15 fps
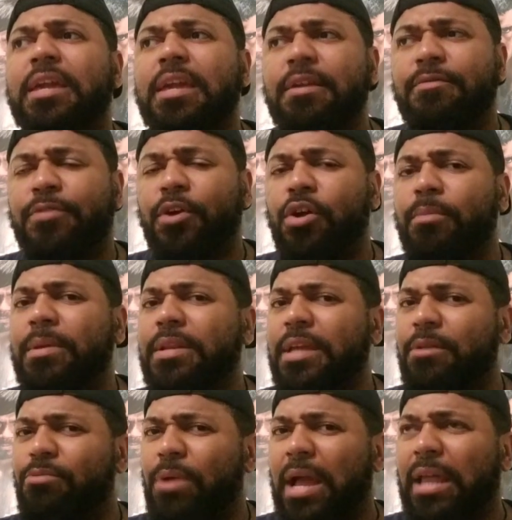Keith Thurman
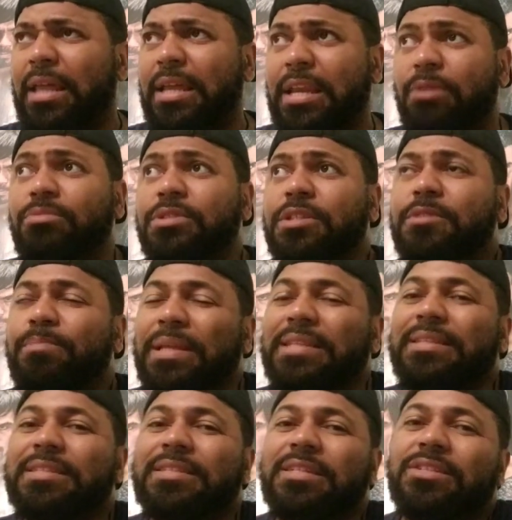did rally, and it was a
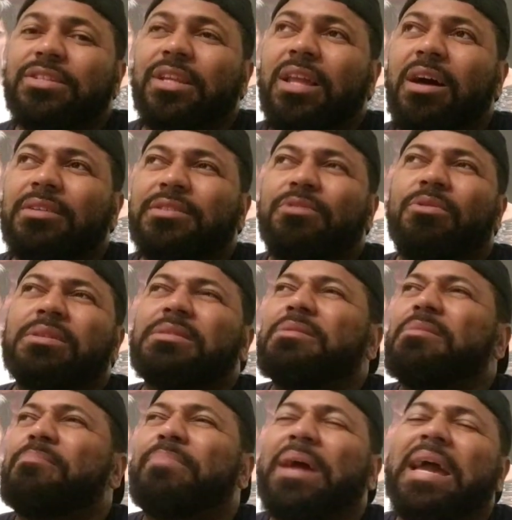split decision loss. It
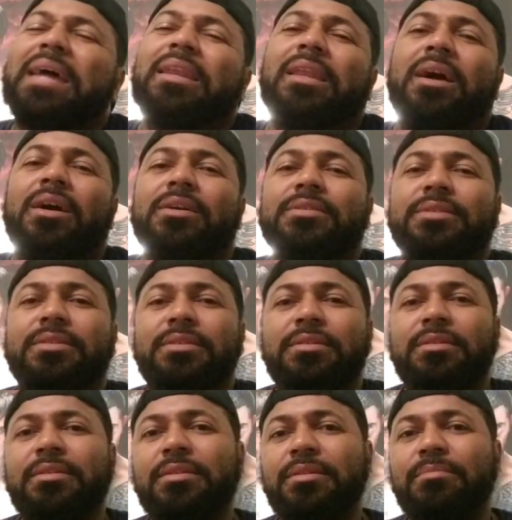wasn't a bad loss,
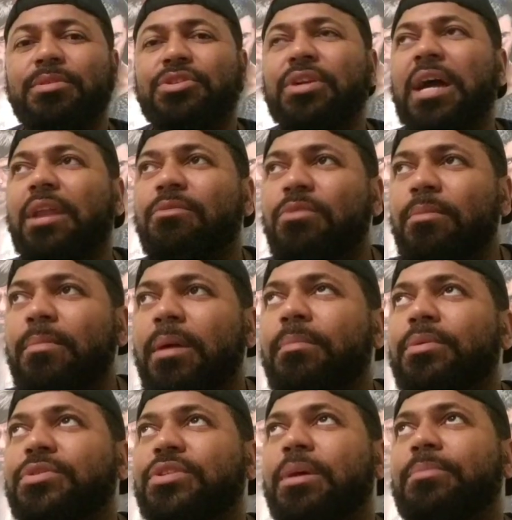but you got to
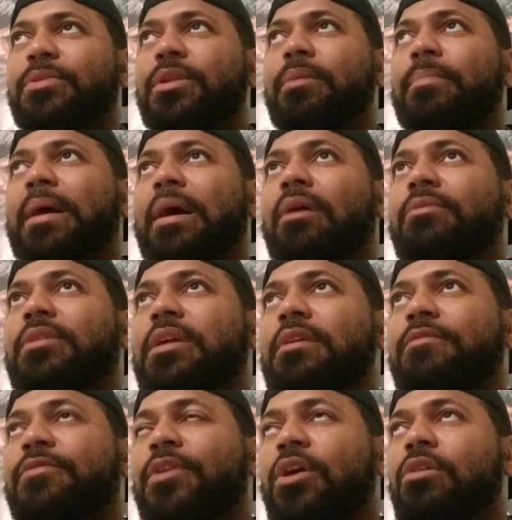remember something about
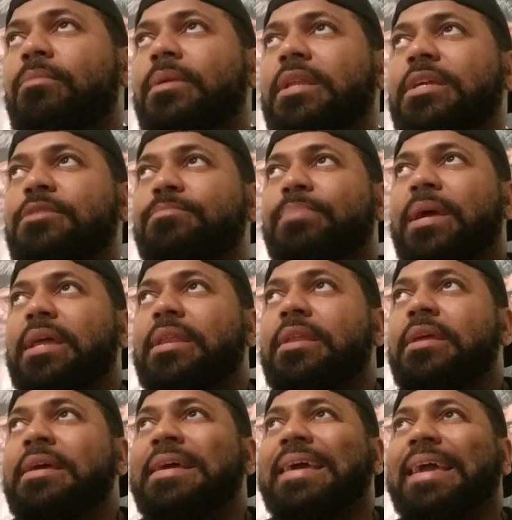Keith Thurman. He's
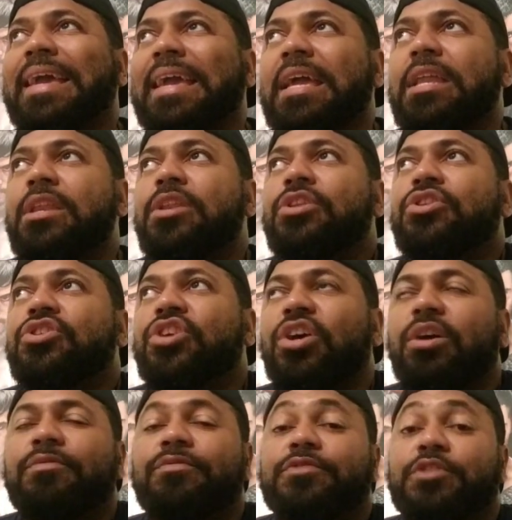been in
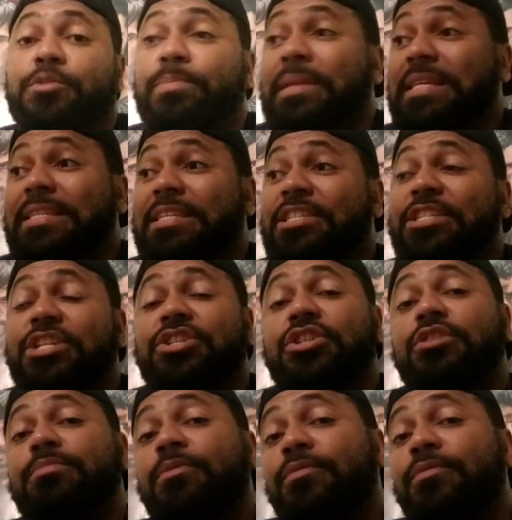tough split decisions